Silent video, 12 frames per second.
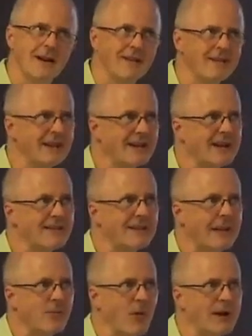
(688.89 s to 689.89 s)
think I got the
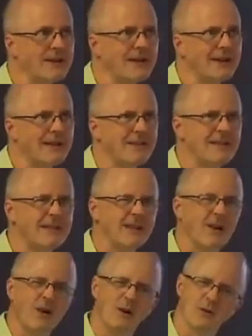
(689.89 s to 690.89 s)
name right, the
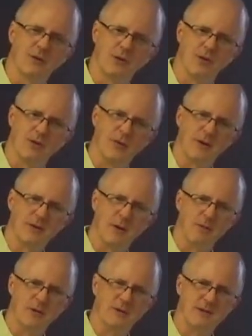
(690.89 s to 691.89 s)
ultra-real
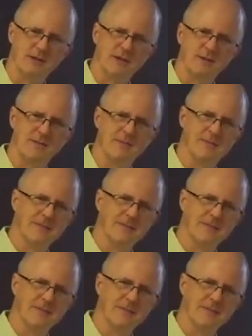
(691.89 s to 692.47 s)
number system.